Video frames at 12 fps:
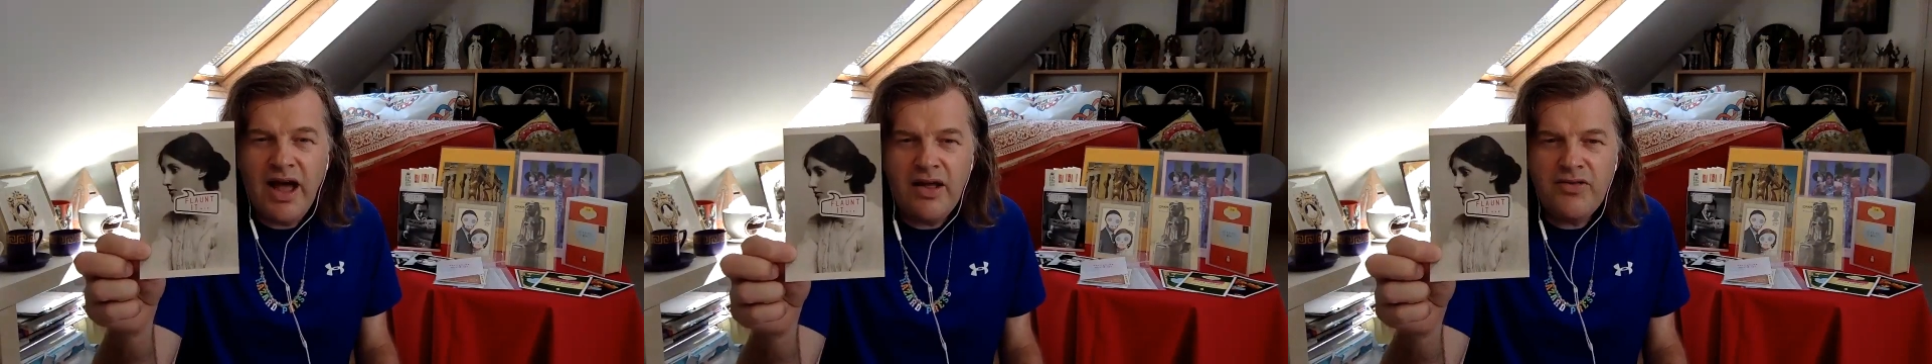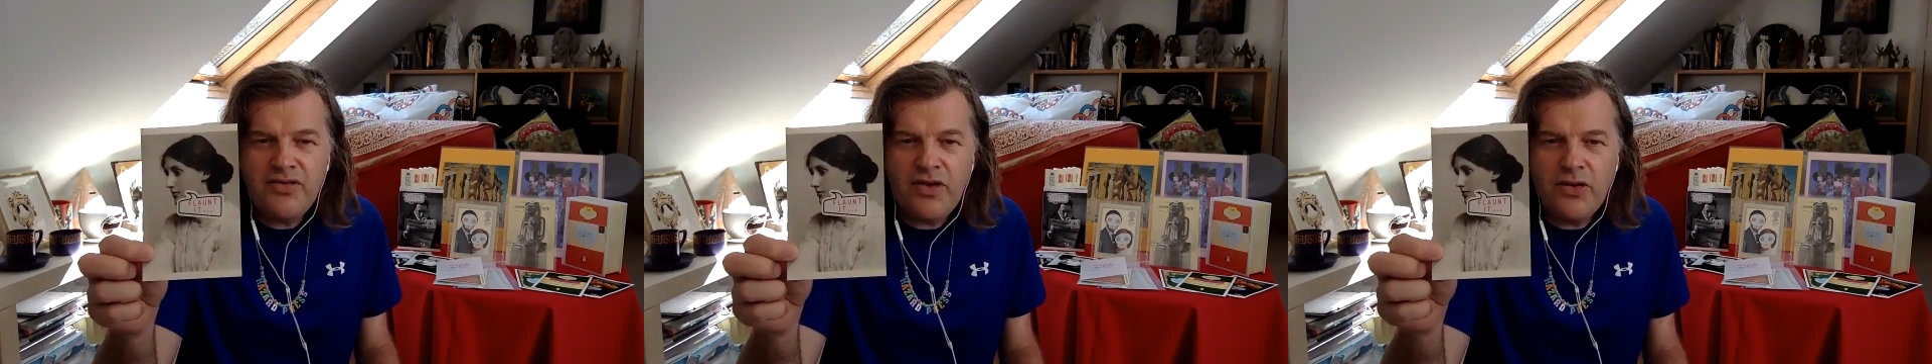
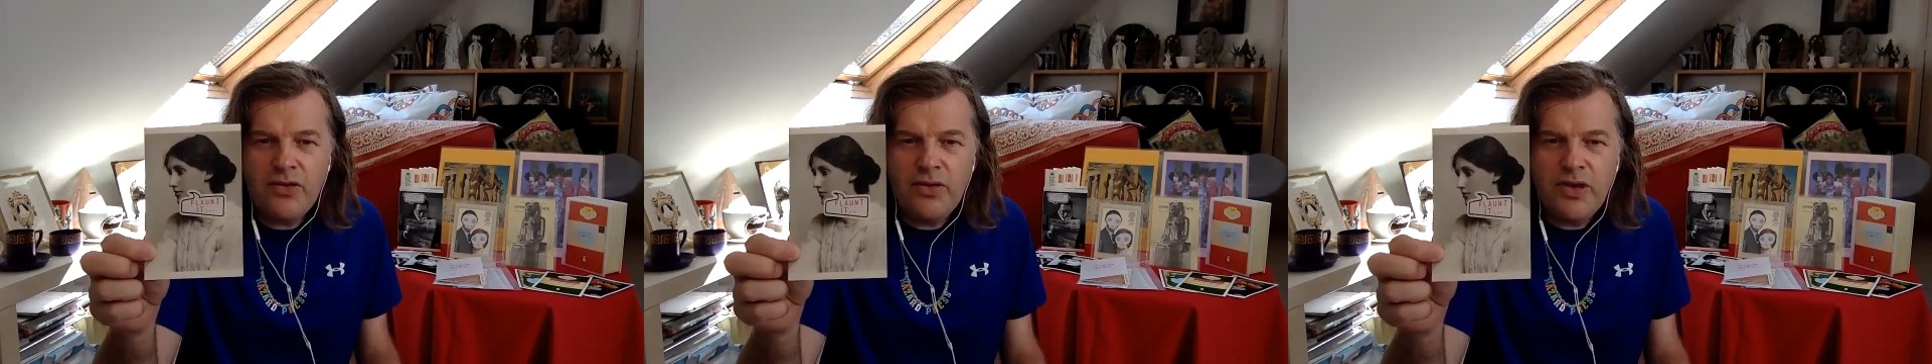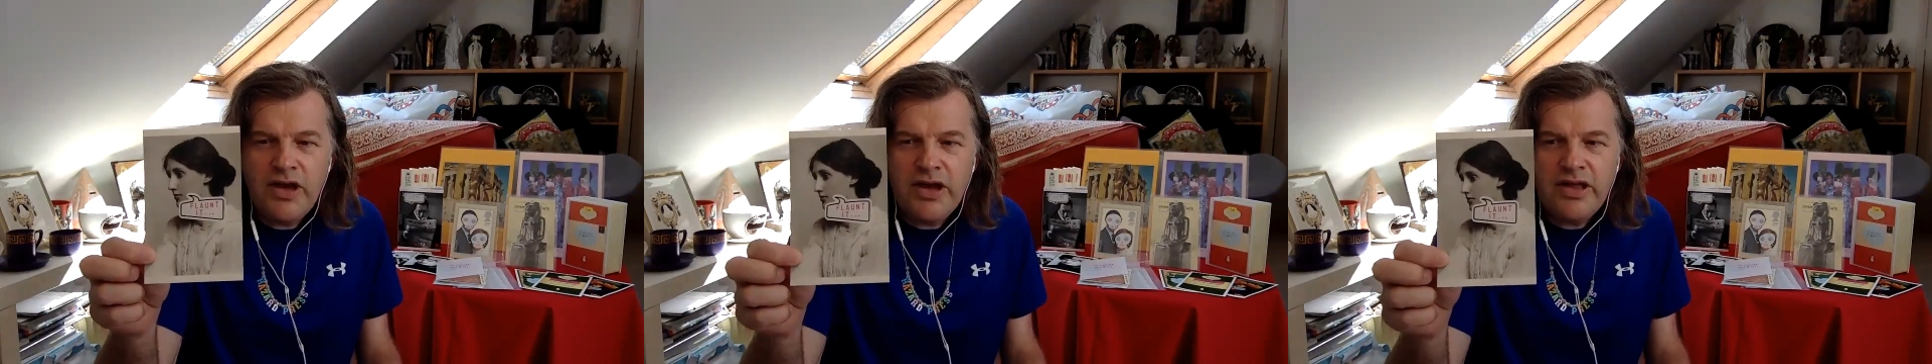And so
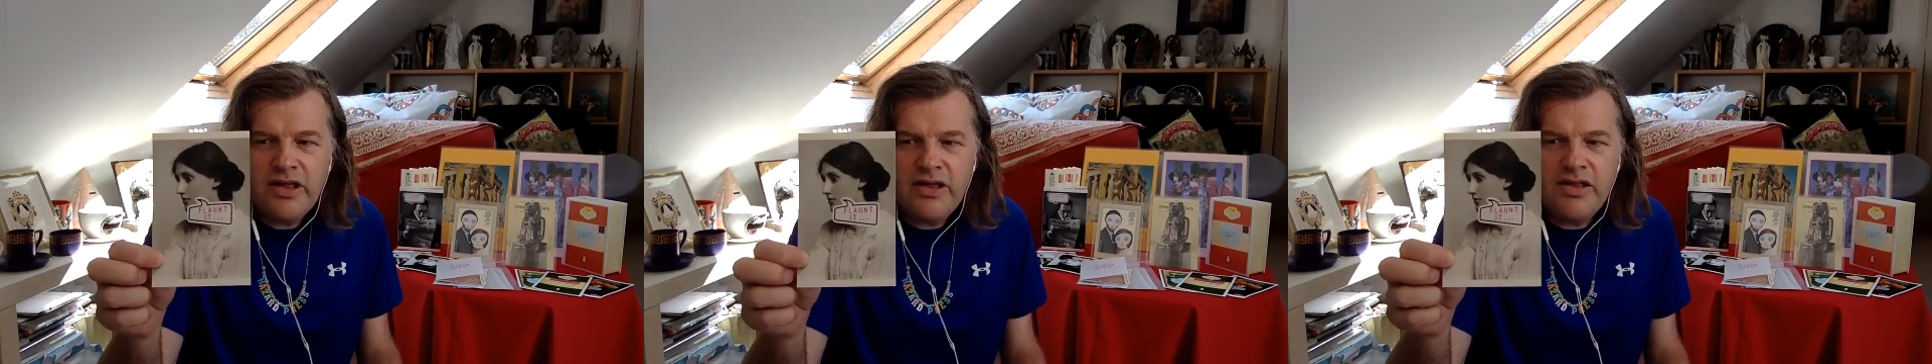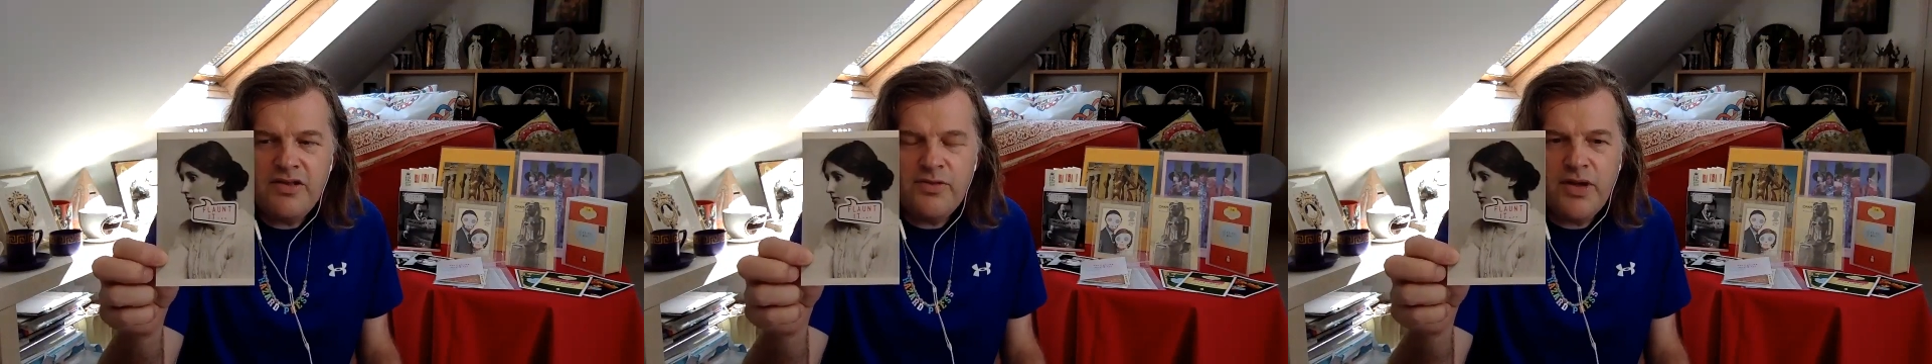
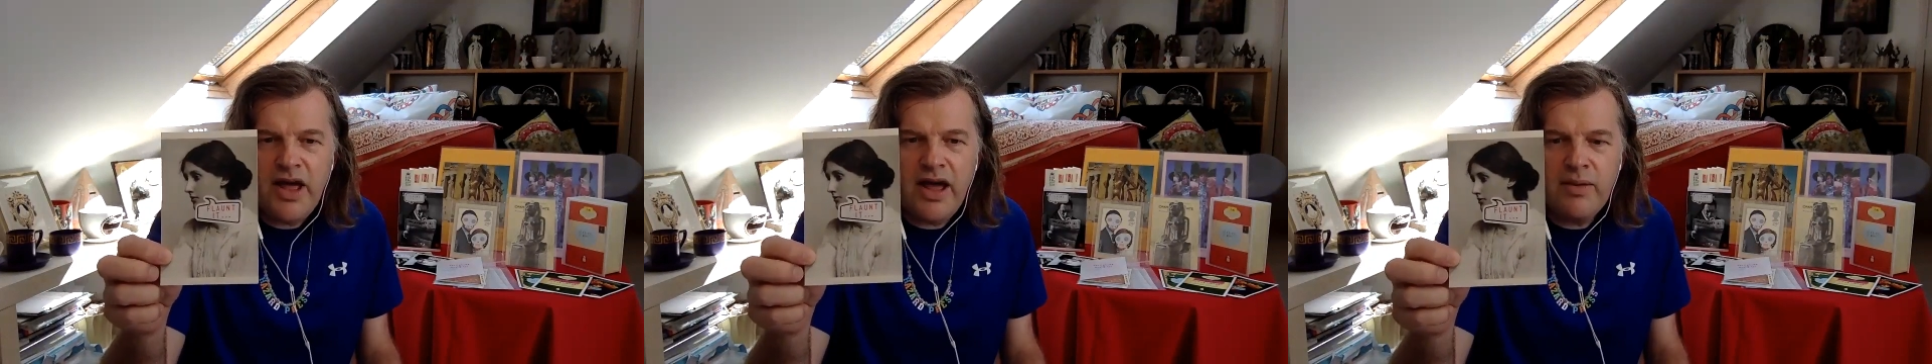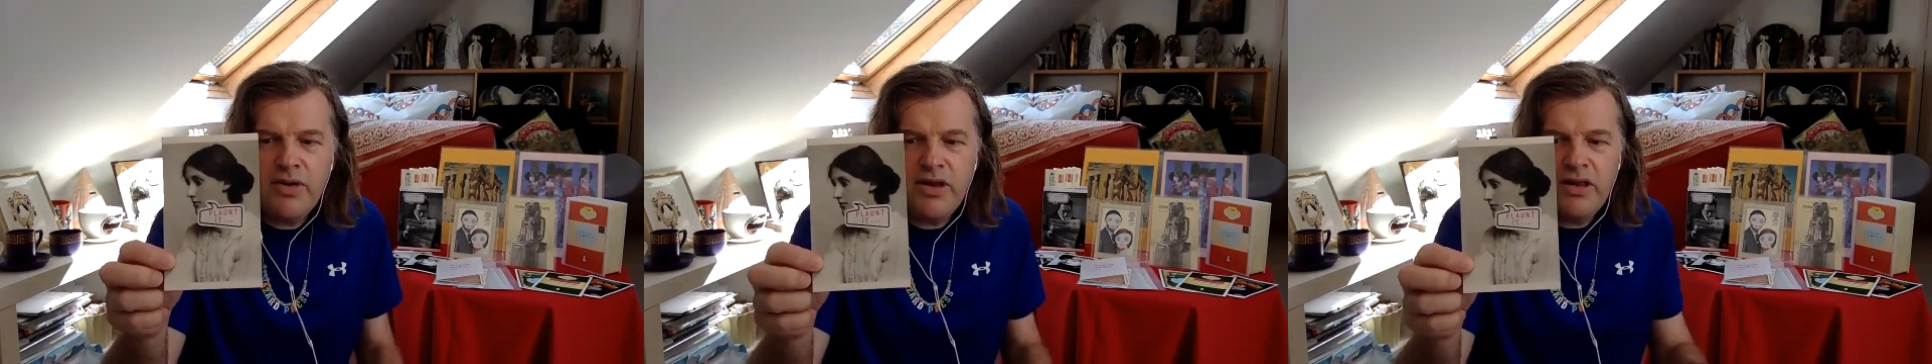this
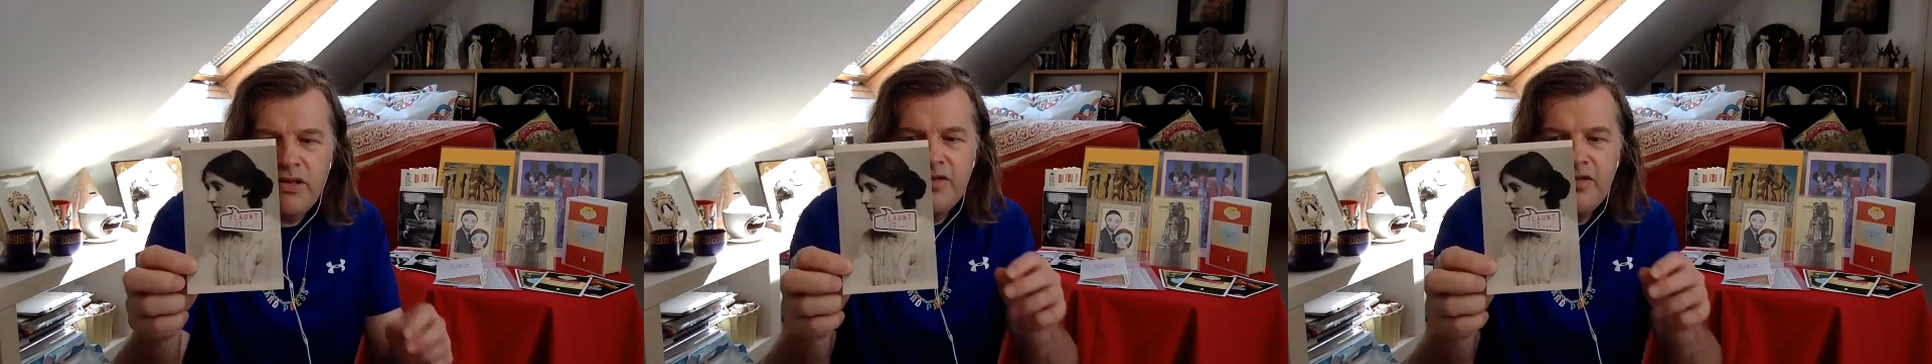became a little